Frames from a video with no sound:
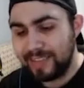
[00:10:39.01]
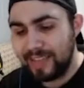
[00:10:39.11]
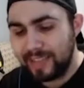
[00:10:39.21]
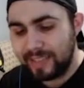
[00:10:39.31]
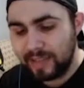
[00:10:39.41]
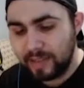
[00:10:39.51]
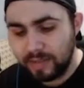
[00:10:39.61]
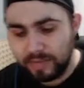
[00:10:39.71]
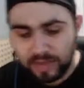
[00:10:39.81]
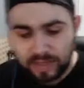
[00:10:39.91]
I can think
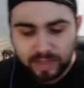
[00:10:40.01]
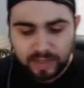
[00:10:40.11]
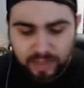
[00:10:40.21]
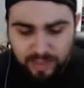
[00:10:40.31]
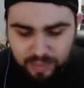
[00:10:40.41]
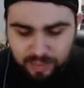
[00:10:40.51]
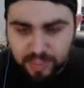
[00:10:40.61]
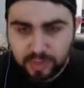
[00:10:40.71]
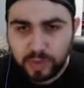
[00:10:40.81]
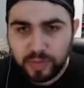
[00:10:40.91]
of. And
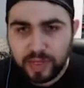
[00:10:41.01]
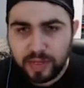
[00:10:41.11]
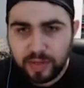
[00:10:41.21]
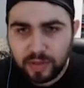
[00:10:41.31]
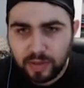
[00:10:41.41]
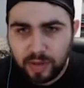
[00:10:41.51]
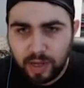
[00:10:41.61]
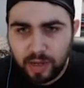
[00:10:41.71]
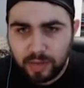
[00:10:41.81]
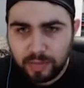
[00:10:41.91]
especially when we get another
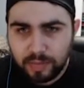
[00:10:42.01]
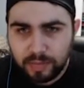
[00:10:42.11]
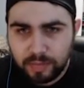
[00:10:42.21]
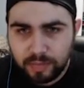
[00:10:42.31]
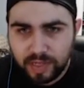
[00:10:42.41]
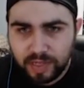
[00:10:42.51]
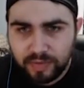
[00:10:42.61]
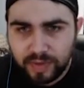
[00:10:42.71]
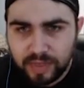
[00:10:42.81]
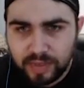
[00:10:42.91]

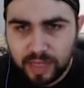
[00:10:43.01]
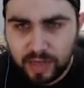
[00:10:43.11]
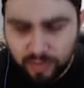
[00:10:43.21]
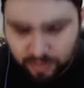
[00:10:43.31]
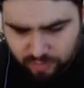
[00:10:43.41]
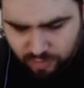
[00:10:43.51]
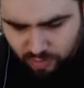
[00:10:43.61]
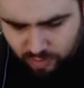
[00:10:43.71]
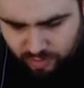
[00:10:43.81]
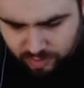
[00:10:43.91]
Malefic
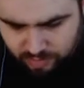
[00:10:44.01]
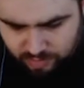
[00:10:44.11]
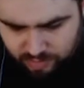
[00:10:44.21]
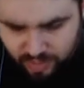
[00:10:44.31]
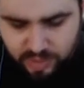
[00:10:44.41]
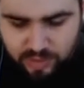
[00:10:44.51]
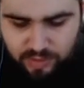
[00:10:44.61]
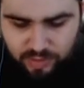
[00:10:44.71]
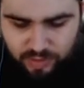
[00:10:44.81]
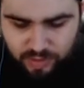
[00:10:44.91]
Territory. Yeah,
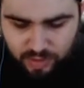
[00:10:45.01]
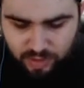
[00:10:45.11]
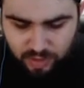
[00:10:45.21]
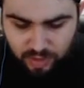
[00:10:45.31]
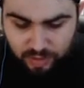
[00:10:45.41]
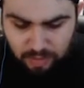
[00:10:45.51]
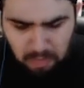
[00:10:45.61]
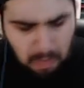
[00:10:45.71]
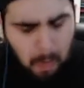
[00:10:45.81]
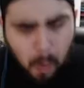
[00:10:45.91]
Territory.
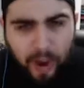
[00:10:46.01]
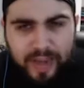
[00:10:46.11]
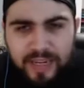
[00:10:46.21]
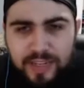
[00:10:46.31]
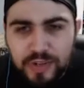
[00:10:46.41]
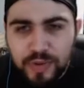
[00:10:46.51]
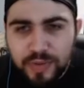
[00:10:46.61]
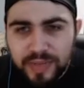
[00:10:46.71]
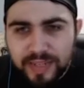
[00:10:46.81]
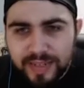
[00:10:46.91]
Why did
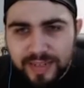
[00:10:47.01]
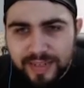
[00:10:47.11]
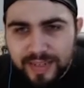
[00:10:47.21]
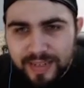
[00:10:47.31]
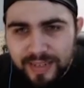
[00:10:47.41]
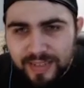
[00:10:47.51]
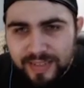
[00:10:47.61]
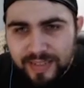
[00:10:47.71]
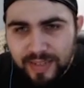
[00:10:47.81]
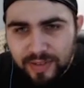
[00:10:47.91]
Union,
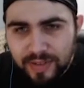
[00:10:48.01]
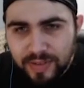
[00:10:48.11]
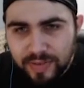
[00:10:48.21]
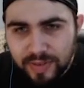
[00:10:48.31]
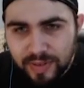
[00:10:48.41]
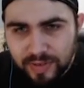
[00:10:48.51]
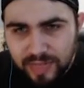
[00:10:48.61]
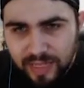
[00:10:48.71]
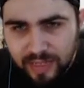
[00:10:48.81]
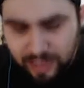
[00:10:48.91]
Stealth Union, or
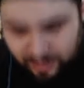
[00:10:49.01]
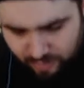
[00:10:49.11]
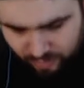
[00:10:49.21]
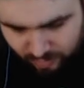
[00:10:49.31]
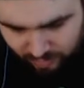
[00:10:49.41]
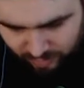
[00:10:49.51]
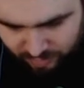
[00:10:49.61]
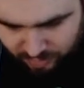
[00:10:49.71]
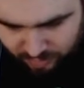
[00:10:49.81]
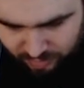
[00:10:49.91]
Satellite Union,
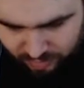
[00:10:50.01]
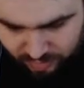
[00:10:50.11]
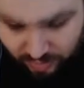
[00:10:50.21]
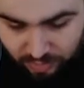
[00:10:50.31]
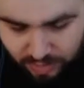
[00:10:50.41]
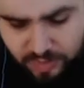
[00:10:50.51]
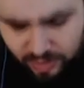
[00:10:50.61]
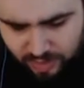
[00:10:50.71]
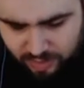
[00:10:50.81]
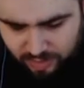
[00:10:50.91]
whatever, Stealth
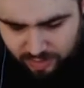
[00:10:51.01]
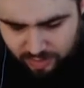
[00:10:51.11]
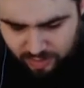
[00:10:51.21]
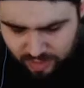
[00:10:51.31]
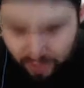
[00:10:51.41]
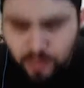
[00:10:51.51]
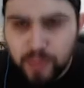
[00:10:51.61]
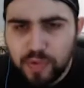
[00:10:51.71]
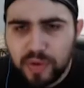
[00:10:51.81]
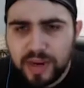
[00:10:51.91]
Union, get
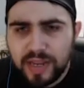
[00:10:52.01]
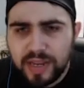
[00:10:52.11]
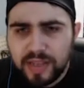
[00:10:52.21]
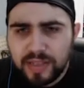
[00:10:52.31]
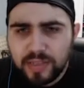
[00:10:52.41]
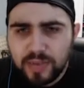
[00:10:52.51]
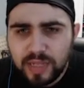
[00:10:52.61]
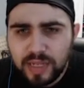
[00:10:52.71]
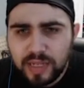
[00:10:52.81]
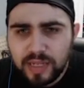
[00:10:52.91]
reprinted? This was
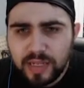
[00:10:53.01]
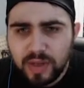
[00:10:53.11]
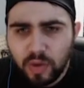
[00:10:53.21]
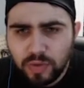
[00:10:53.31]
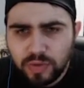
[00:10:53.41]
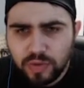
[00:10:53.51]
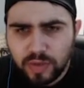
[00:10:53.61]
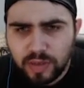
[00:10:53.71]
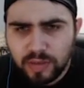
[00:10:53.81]
a Ultra,